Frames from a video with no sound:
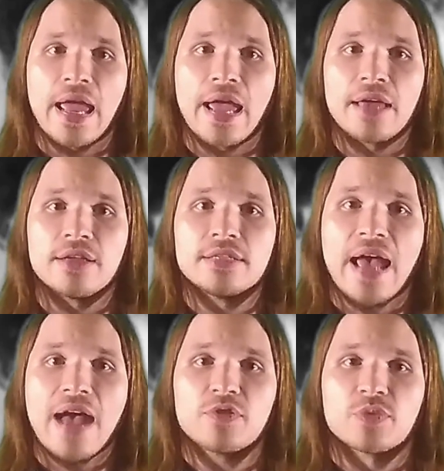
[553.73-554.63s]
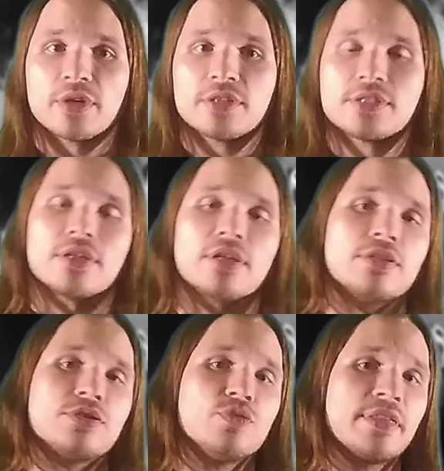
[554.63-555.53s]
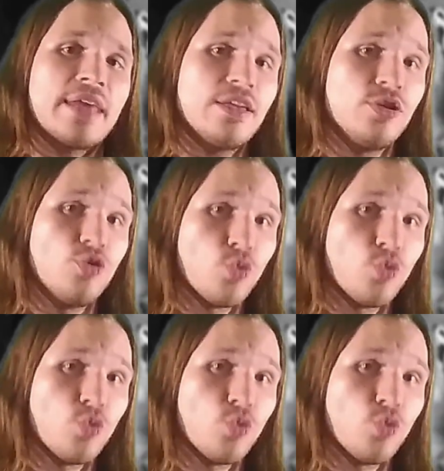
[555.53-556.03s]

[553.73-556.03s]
and afterwards, assuming that